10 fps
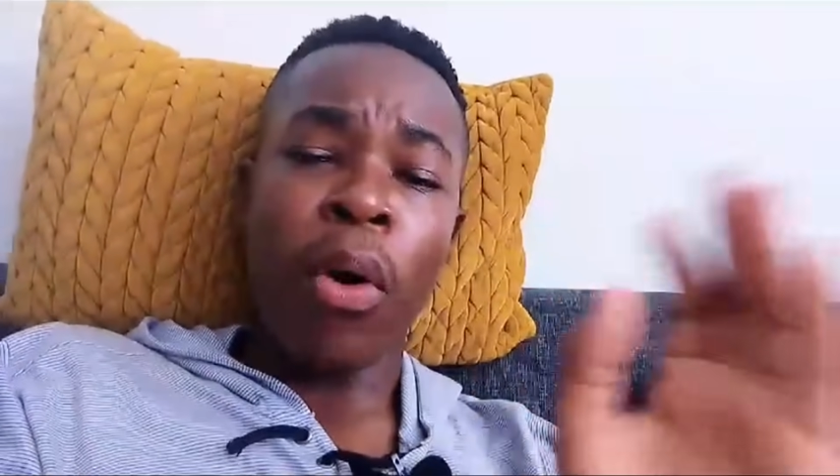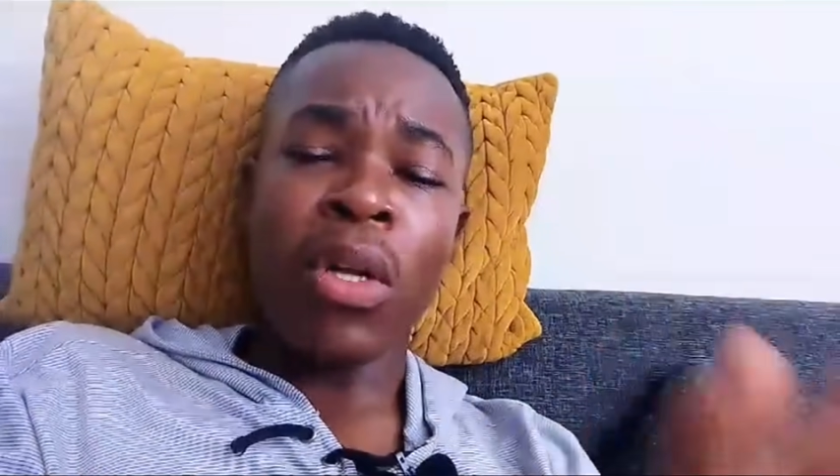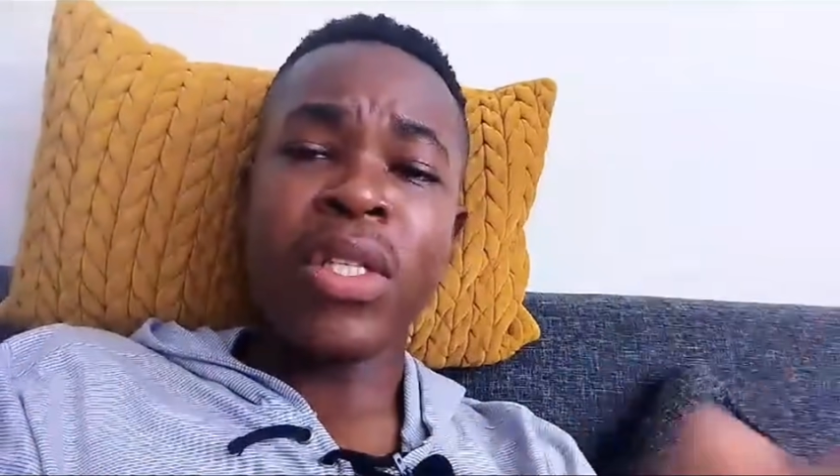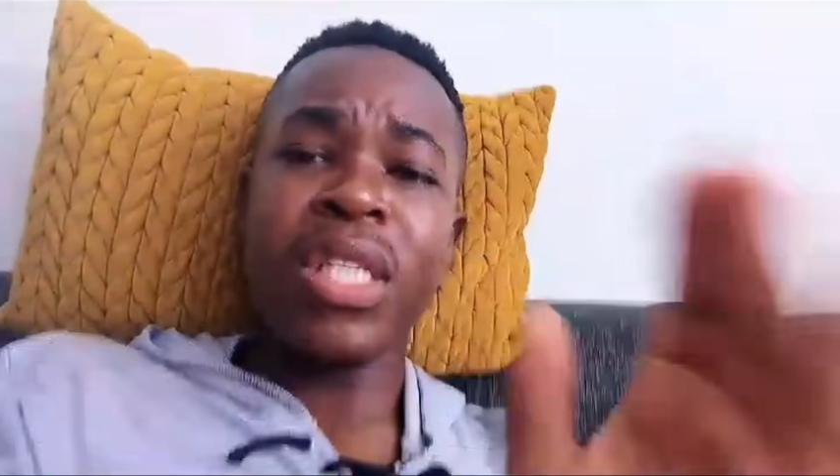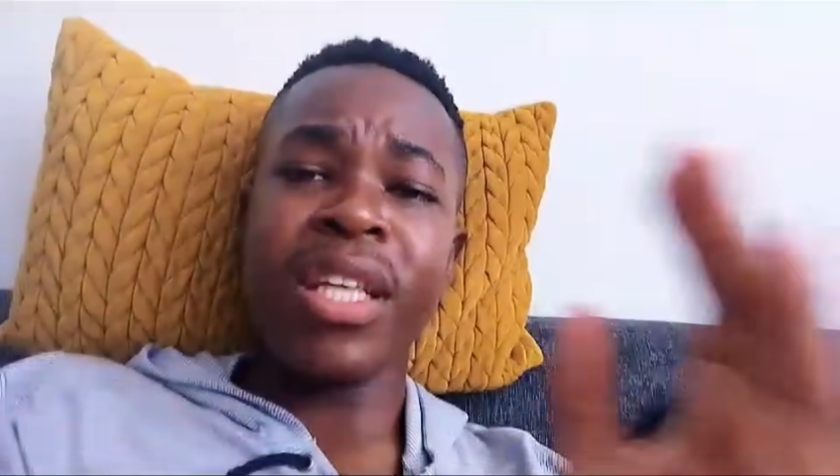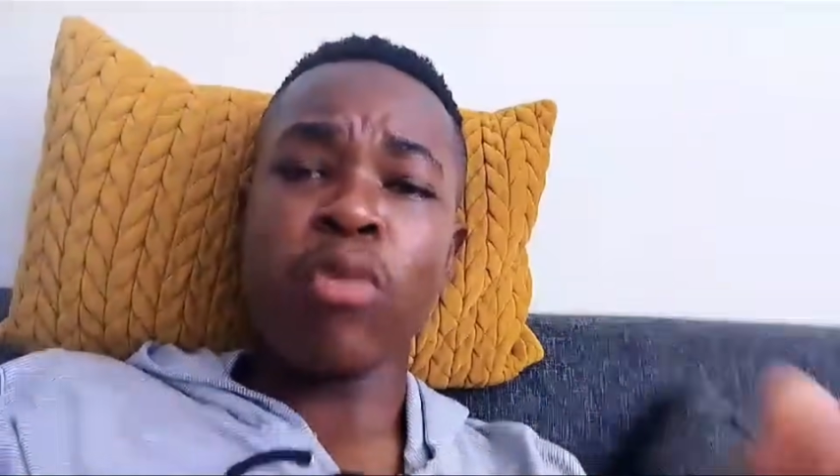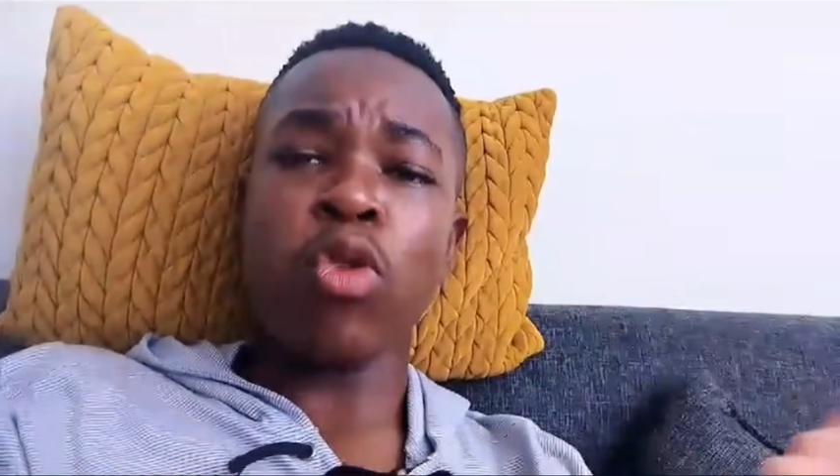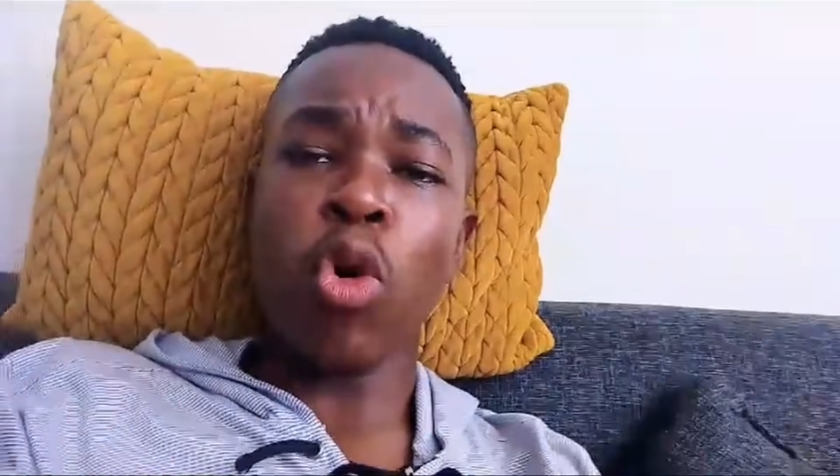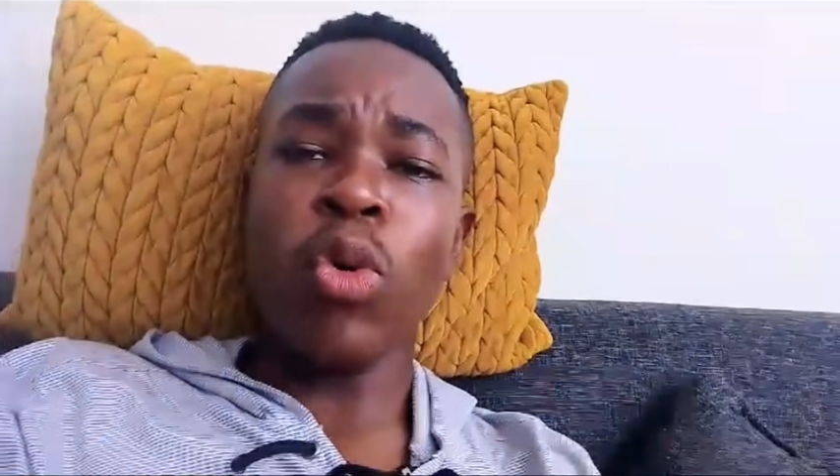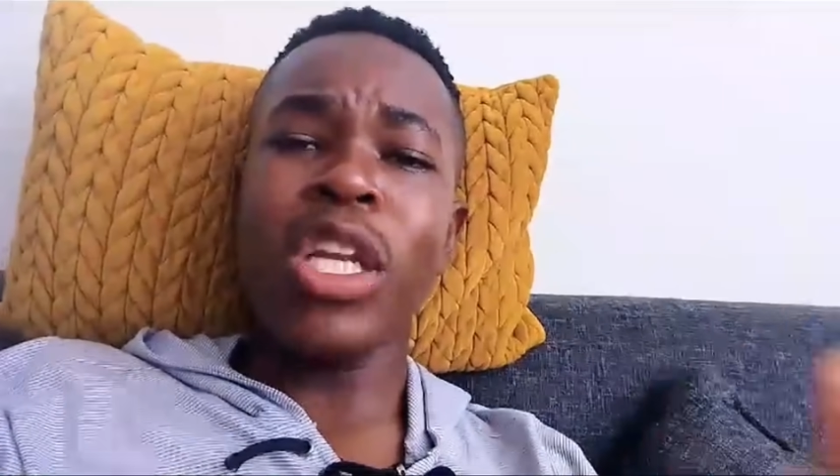policy that
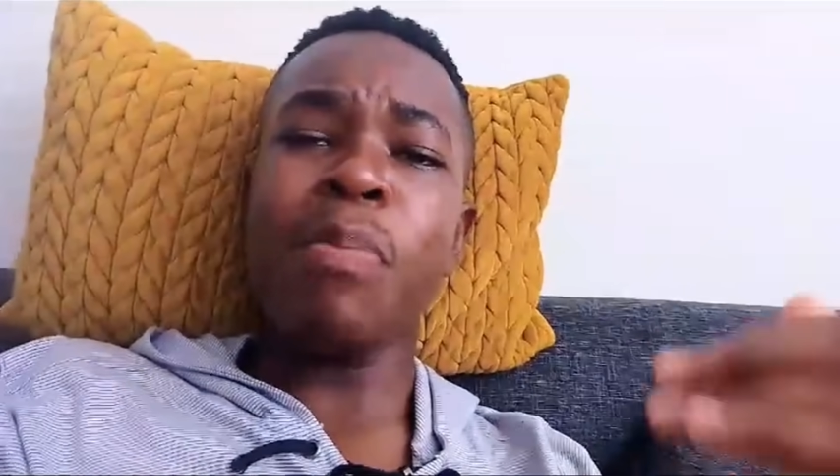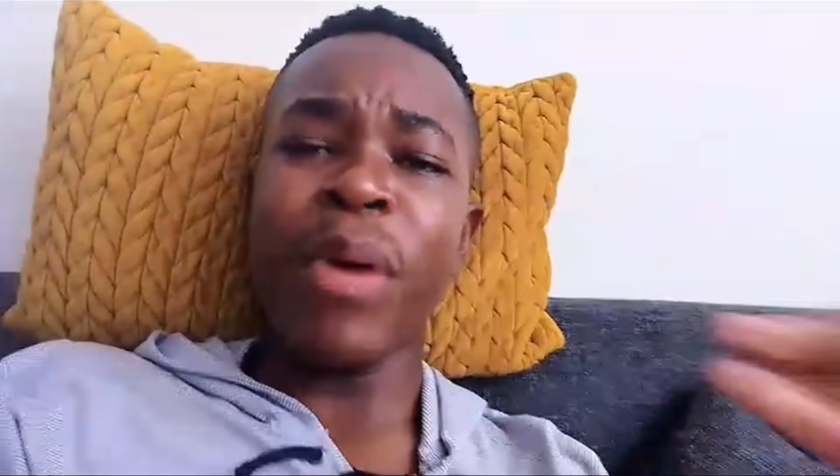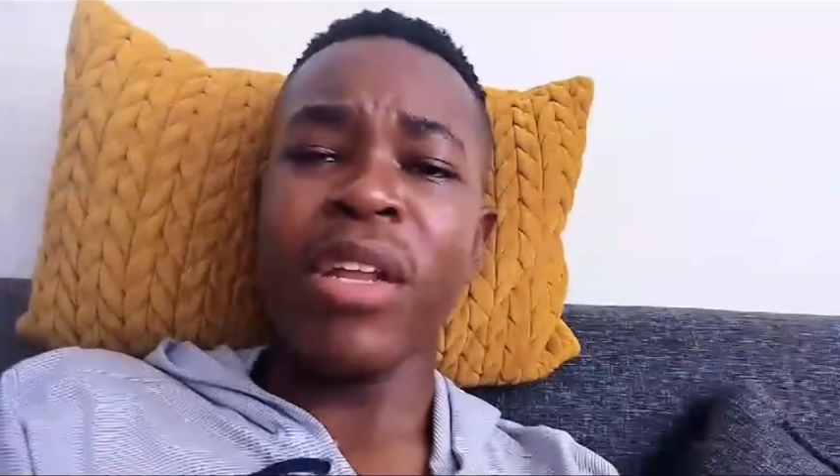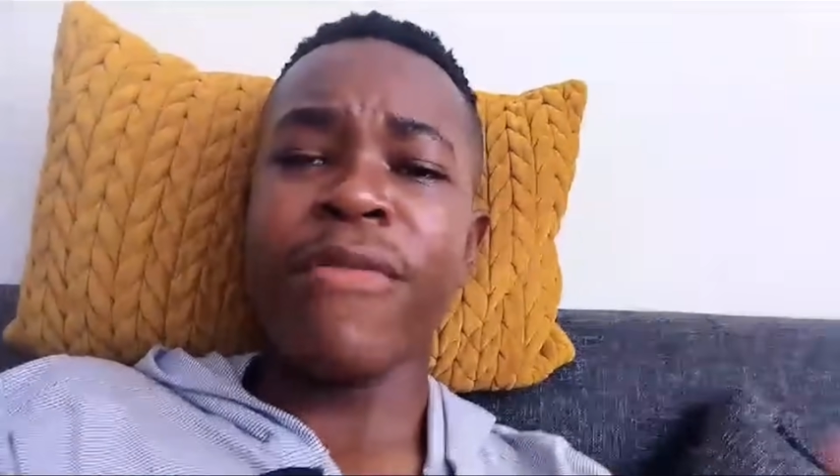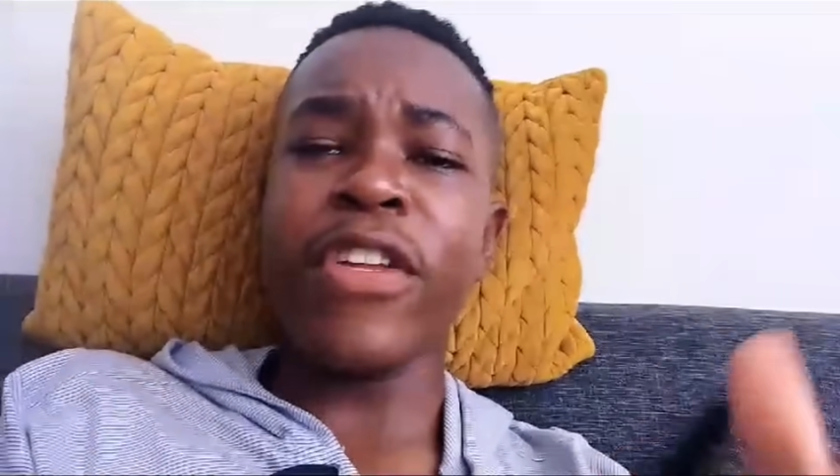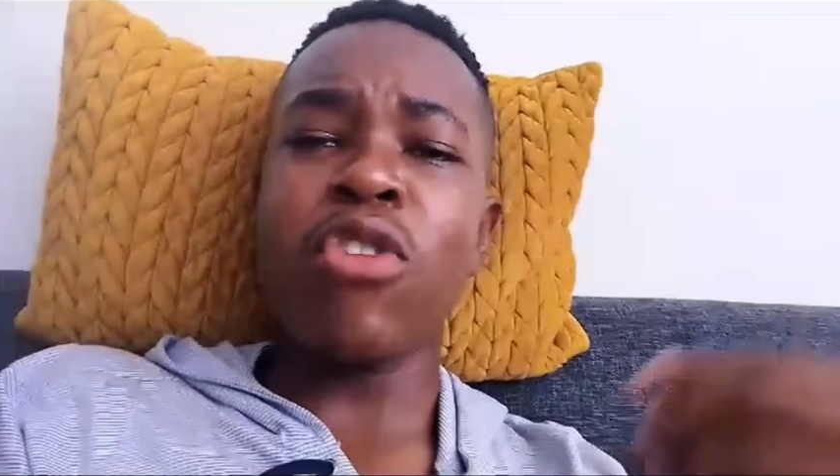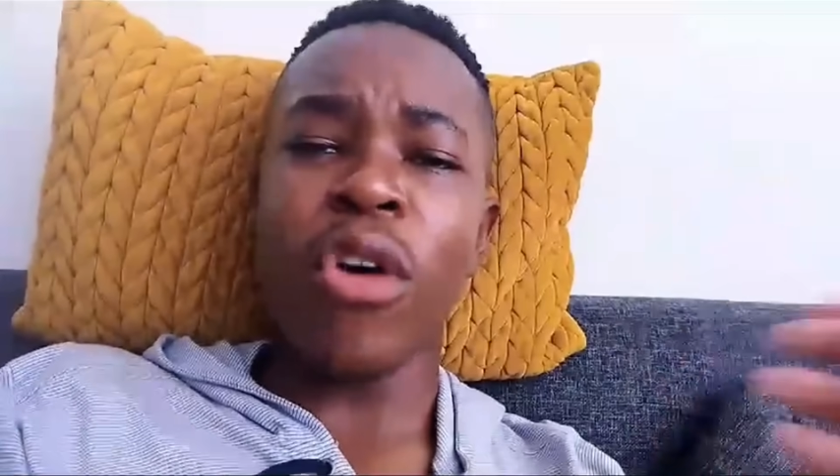will only benefit